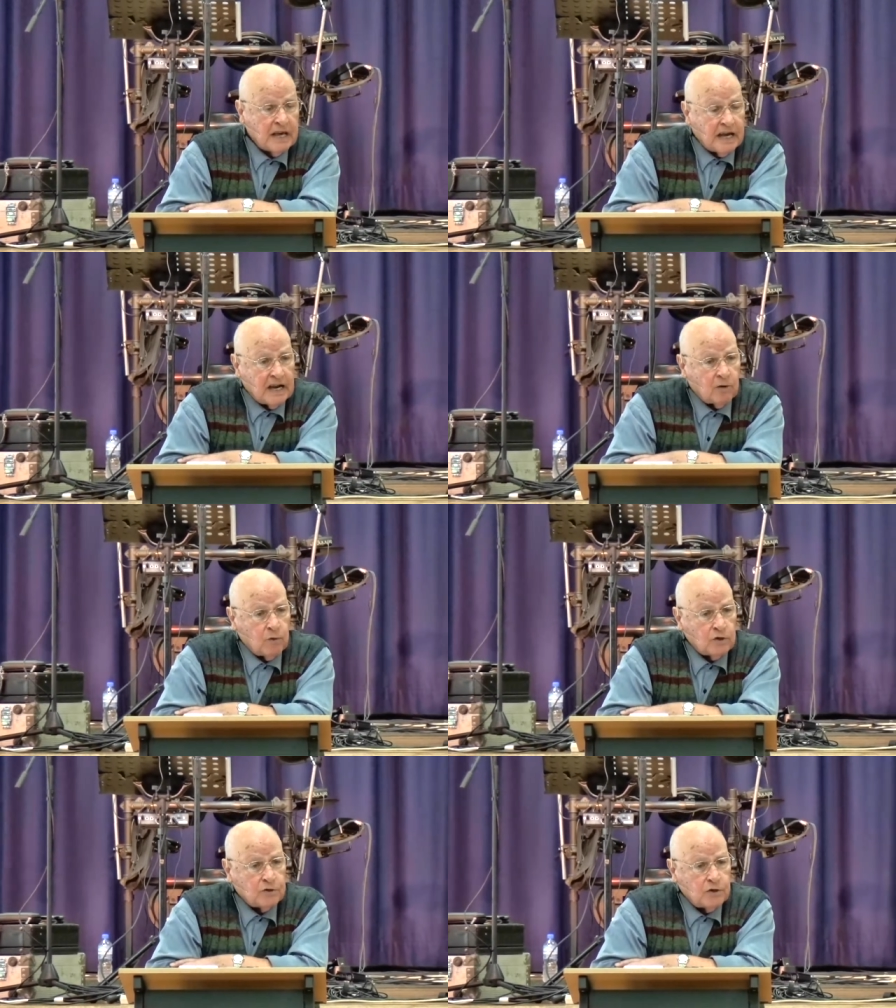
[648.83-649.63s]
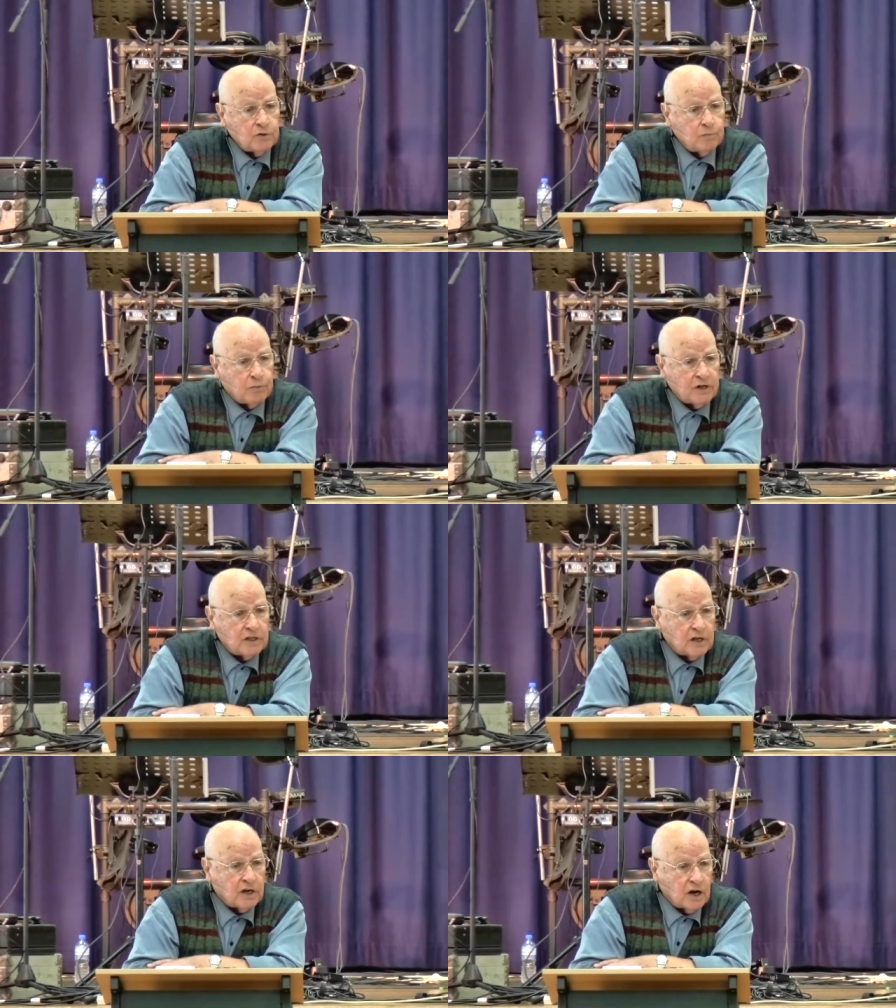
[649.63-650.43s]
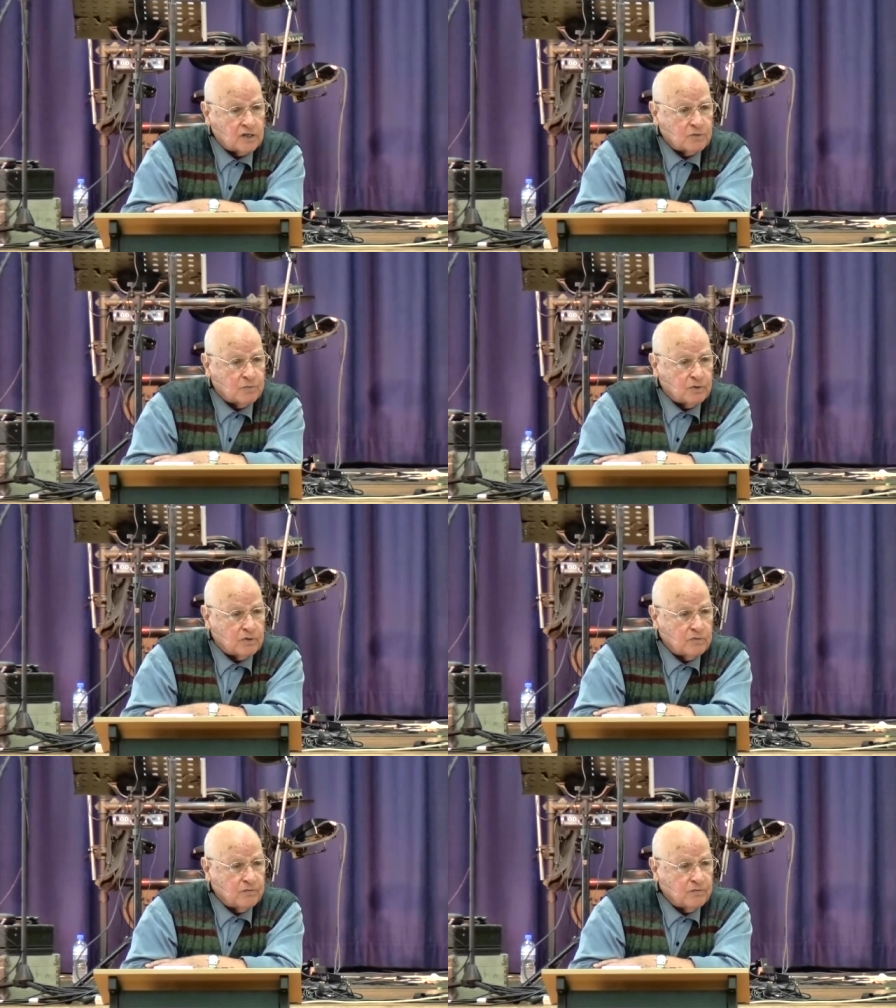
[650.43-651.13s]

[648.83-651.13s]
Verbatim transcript: And I want you to bring the gospel,